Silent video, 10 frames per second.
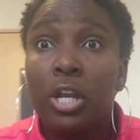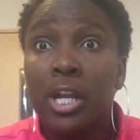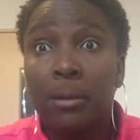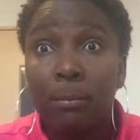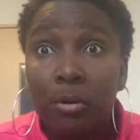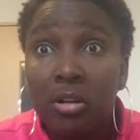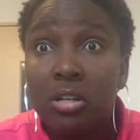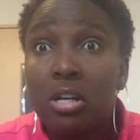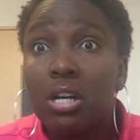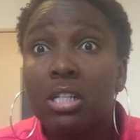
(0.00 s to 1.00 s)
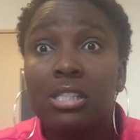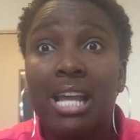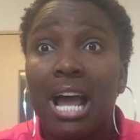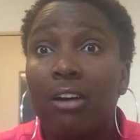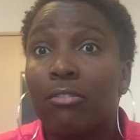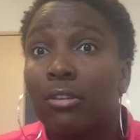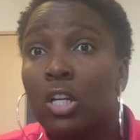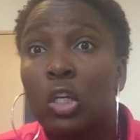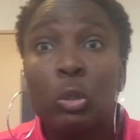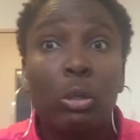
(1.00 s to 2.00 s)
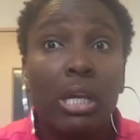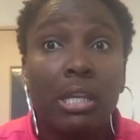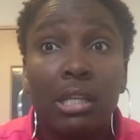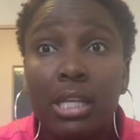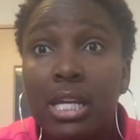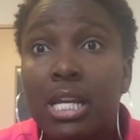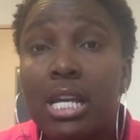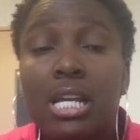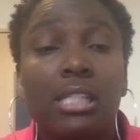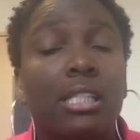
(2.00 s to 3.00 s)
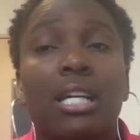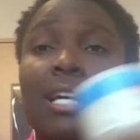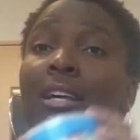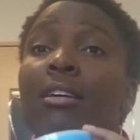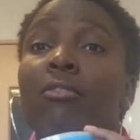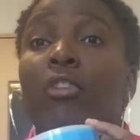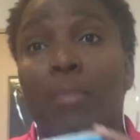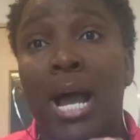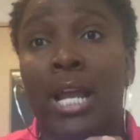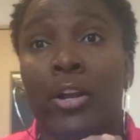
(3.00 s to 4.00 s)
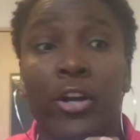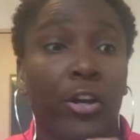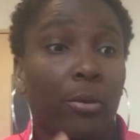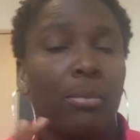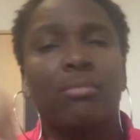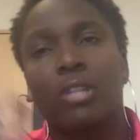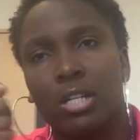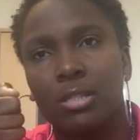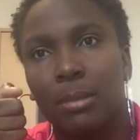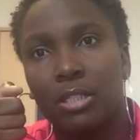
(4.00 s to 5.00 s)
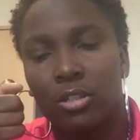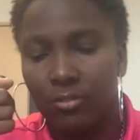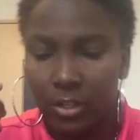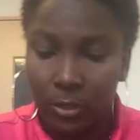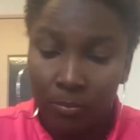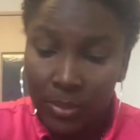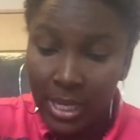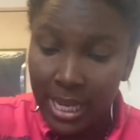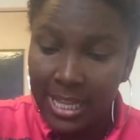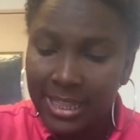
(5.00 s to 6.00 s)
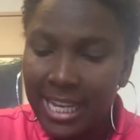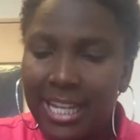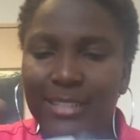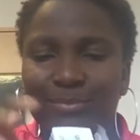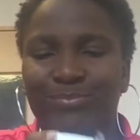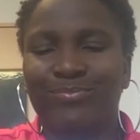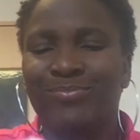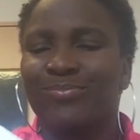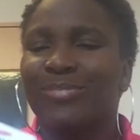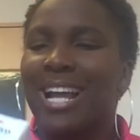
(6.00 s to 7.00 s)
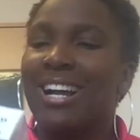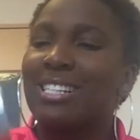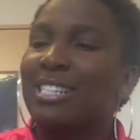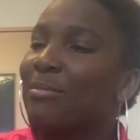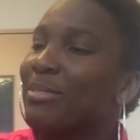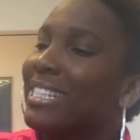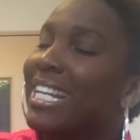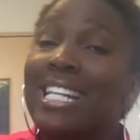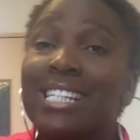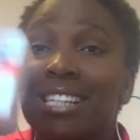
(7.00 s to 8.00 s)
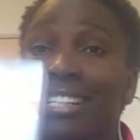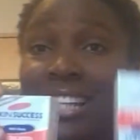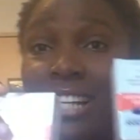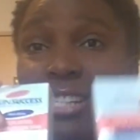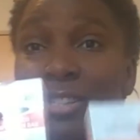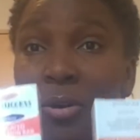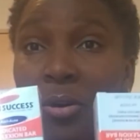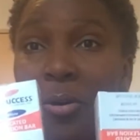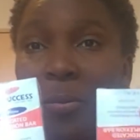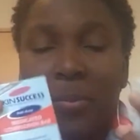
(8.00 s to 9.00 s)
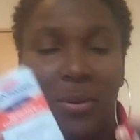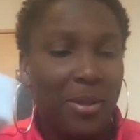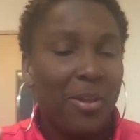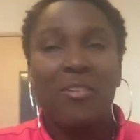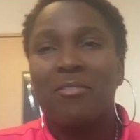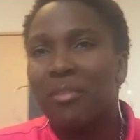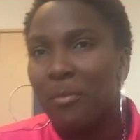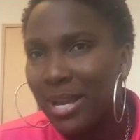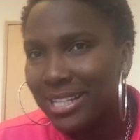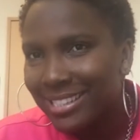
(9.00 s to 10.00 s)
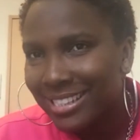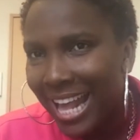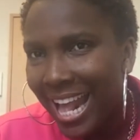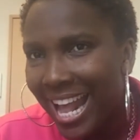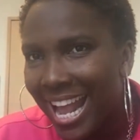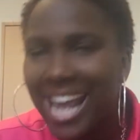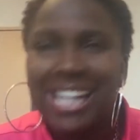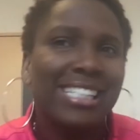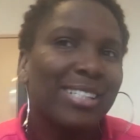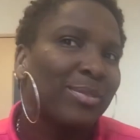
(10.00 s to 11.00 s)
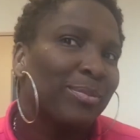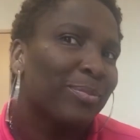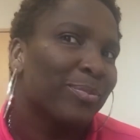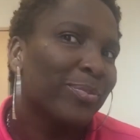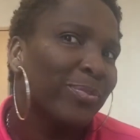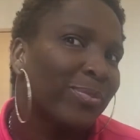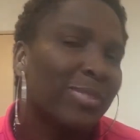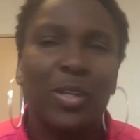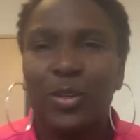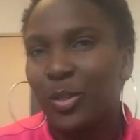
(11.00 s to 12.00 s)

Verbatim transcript: your products, they have cooking things, from iHerb, not a sponsored video. And then I got some Skin Success Soap for my skin. Hmm.